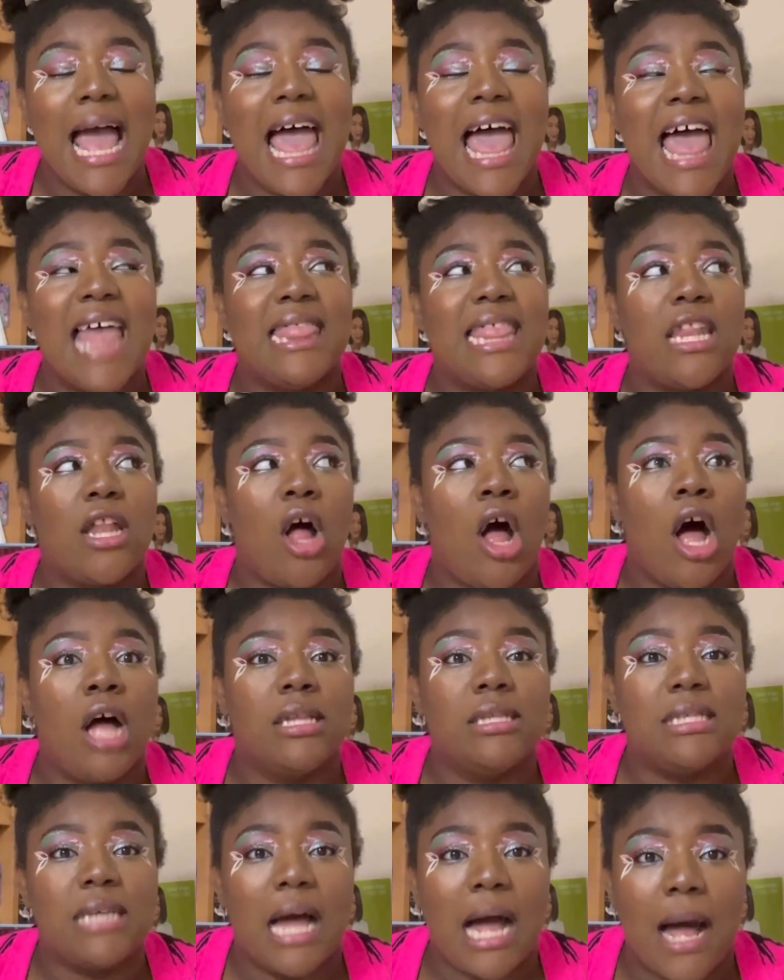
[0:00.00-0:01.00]
And then
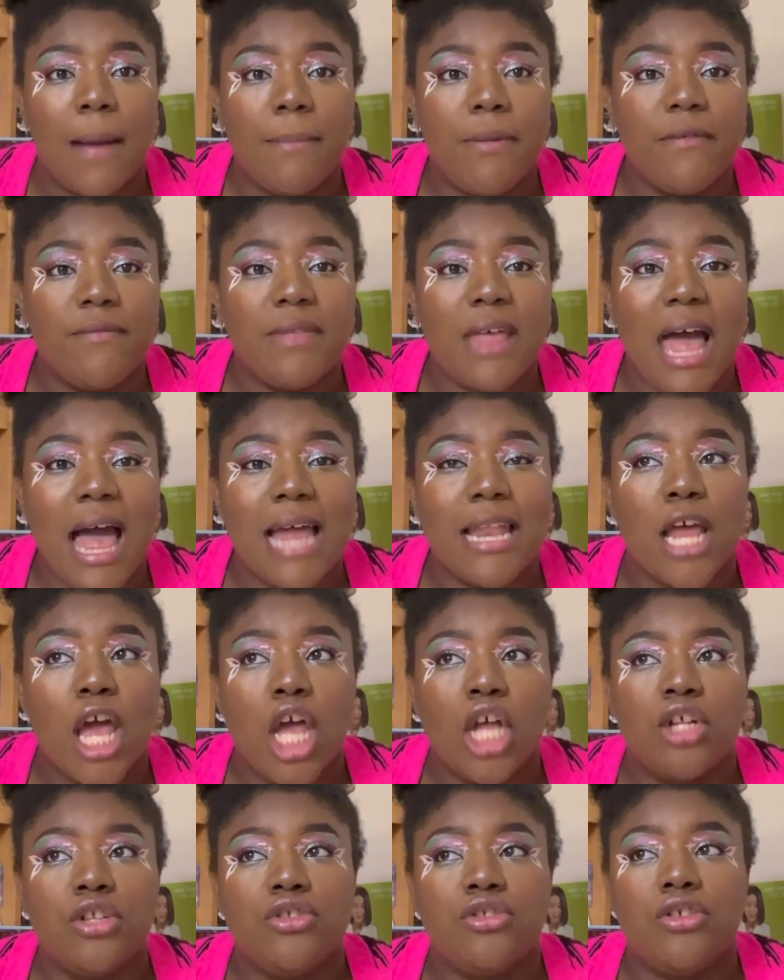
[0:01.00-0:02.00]
on top of that,
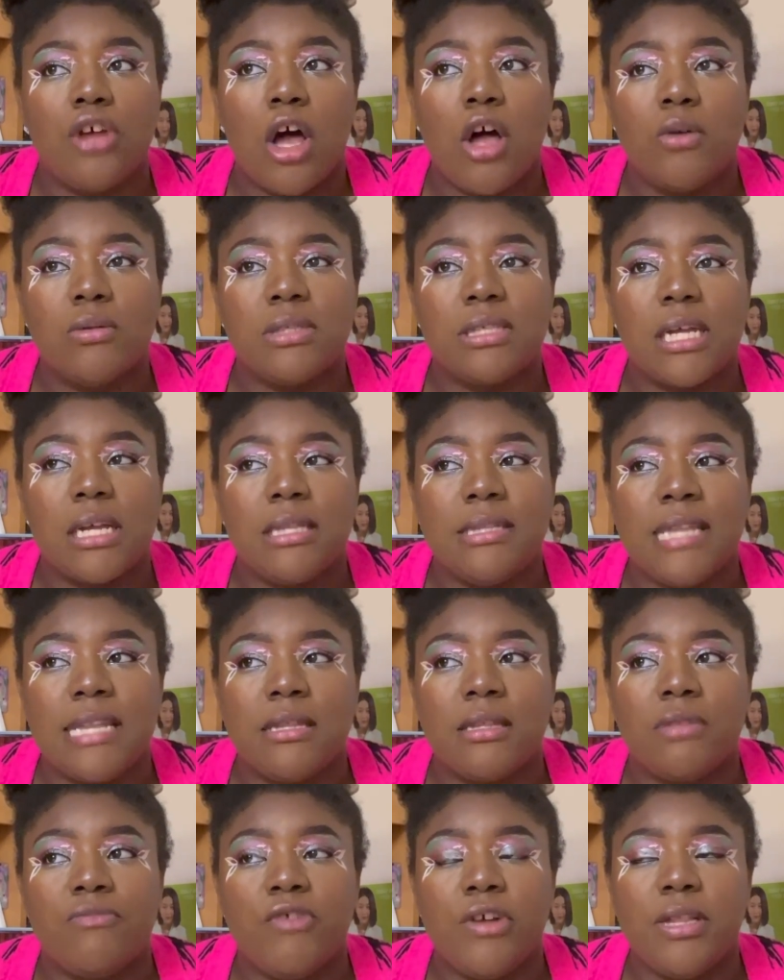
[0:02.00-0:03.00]
don't
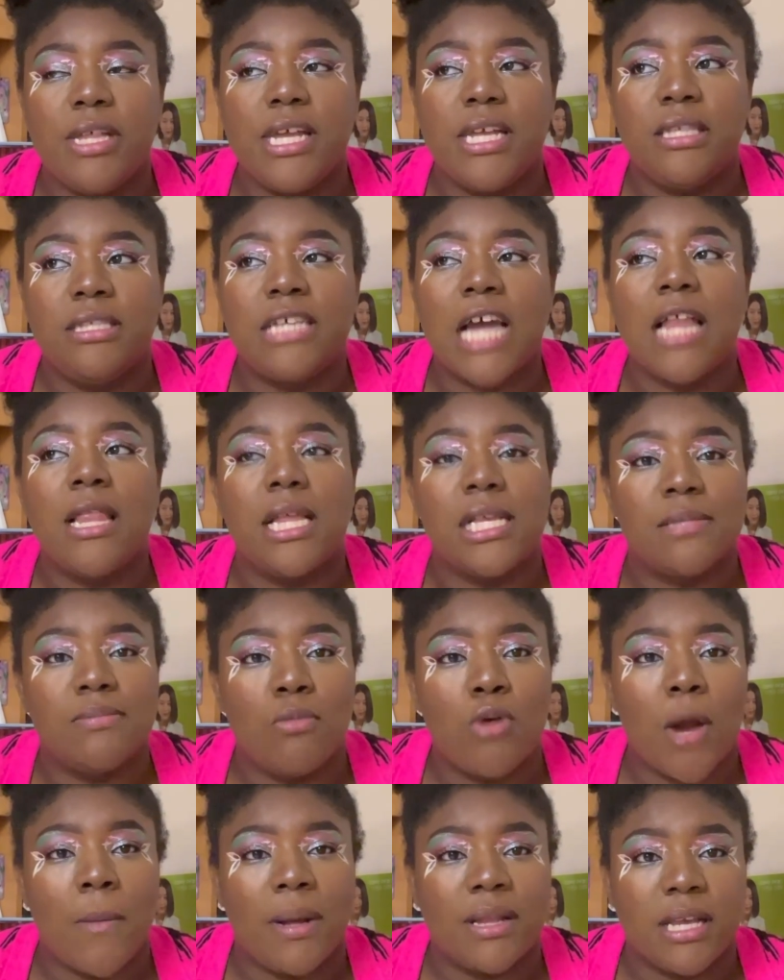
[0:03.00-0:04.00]
really tell us
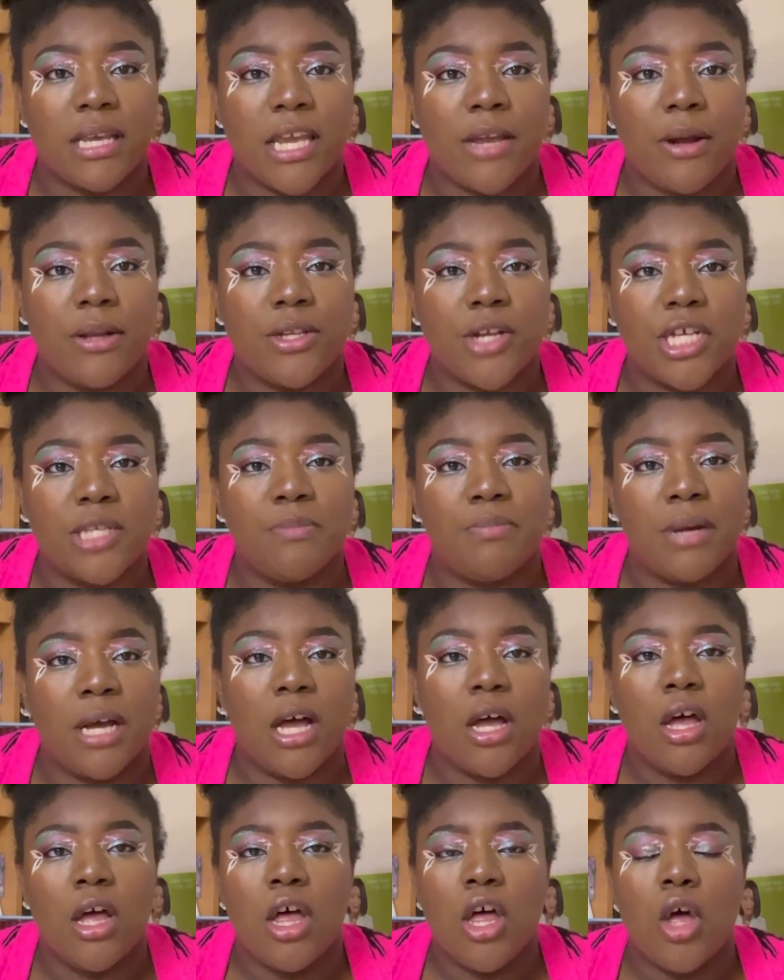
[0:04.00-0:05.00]
more about the characters,
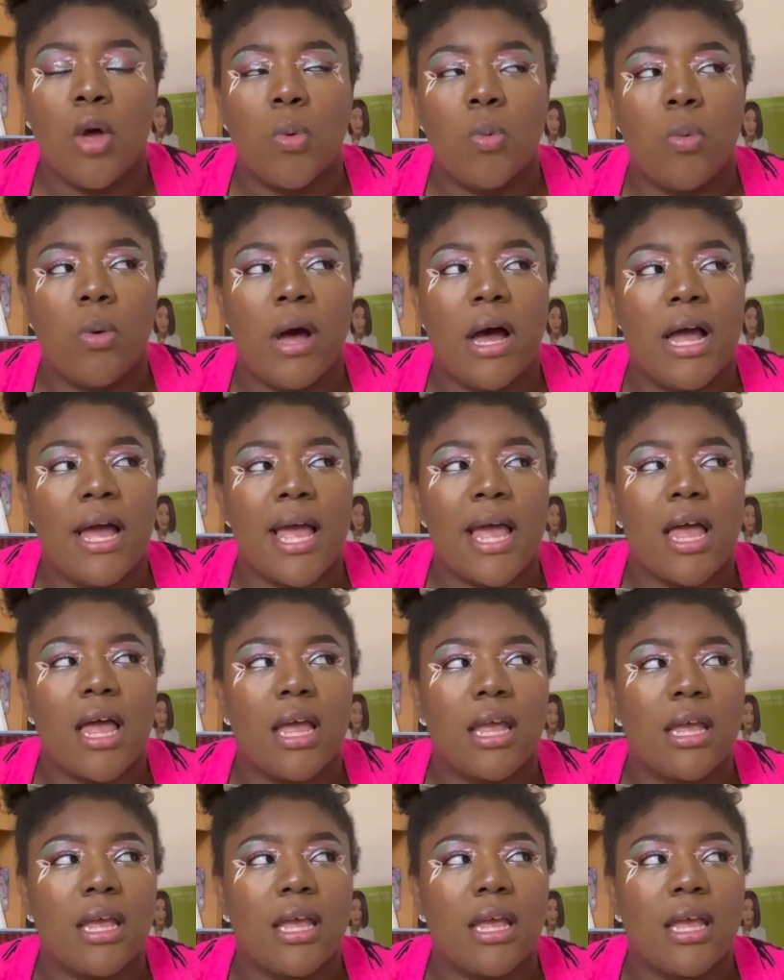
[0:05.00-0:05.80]
but what